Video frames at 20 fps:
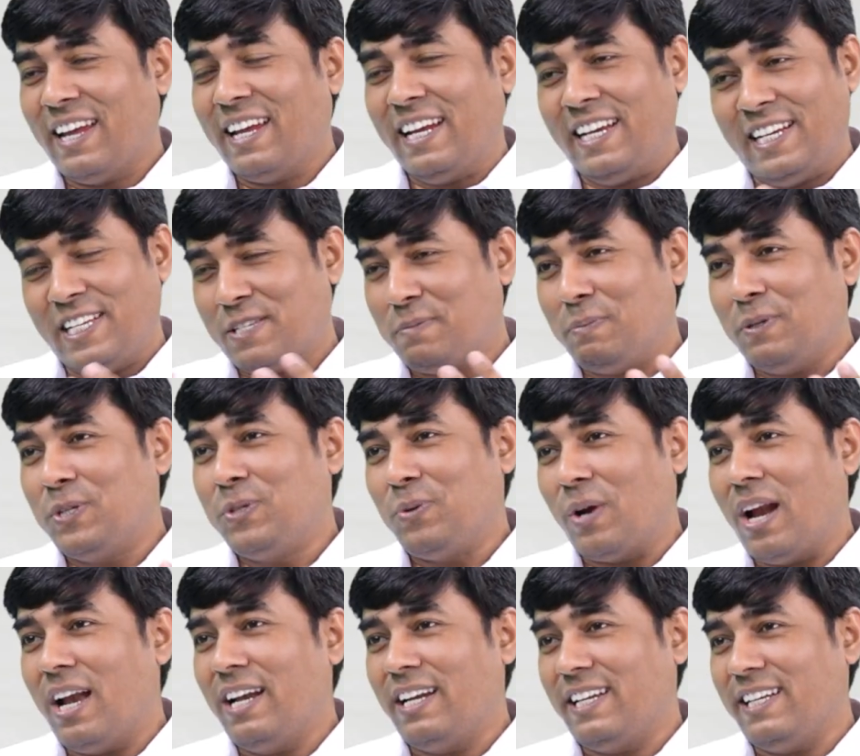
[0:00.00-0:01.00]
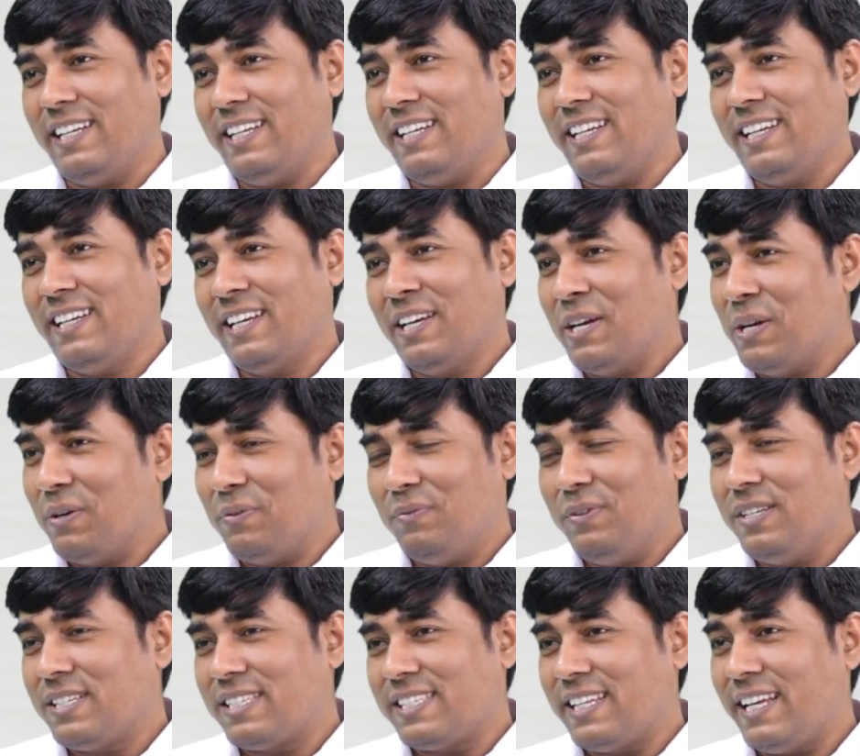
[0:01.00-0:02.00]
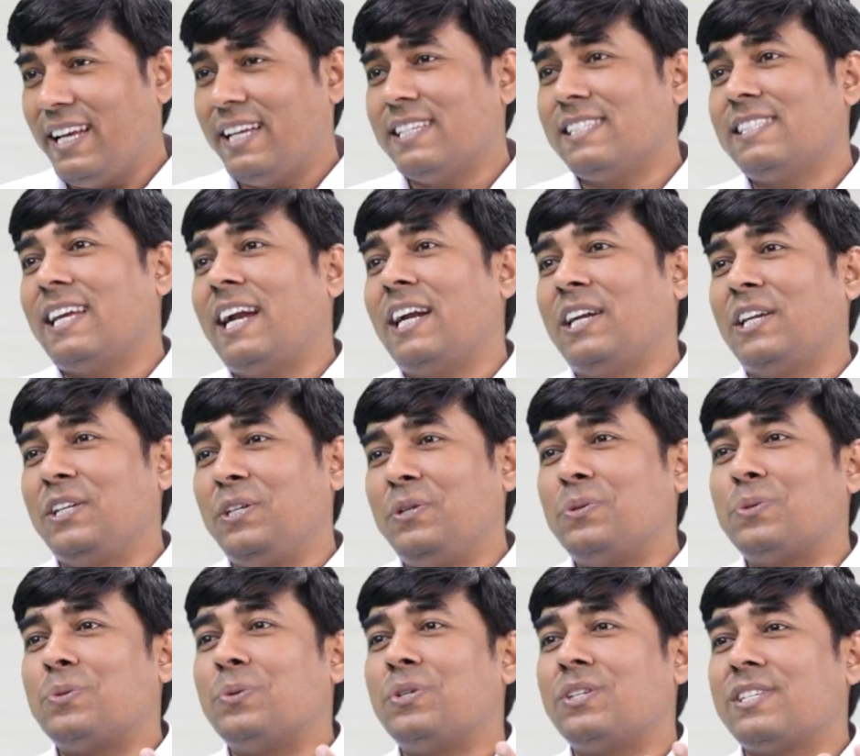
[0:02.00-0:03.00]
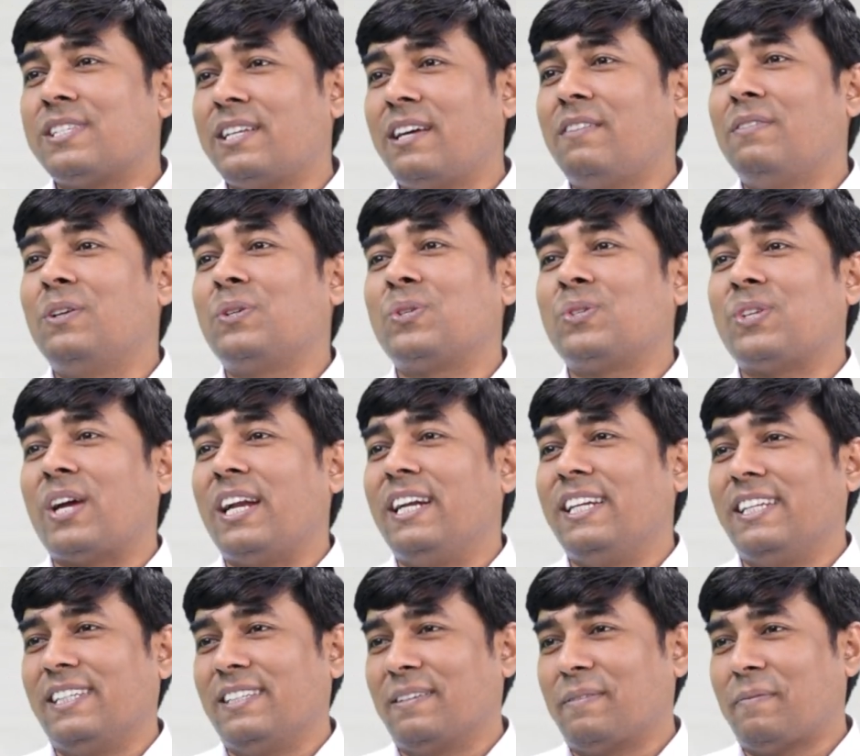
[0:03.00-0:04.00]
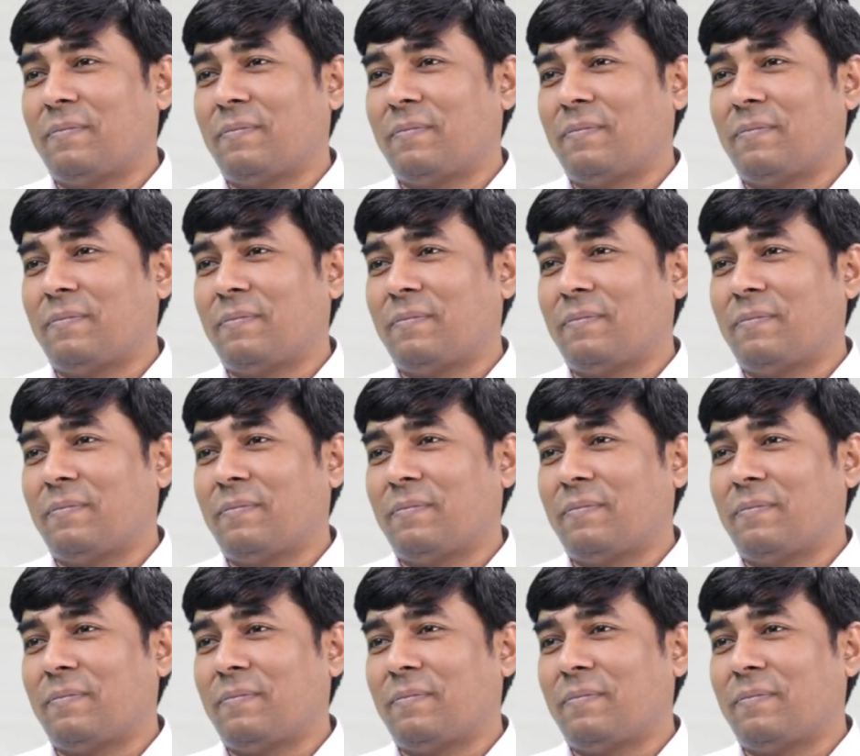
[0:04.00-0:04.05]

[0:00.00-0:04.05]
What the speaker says: In spirituality, we say that you should serve the society.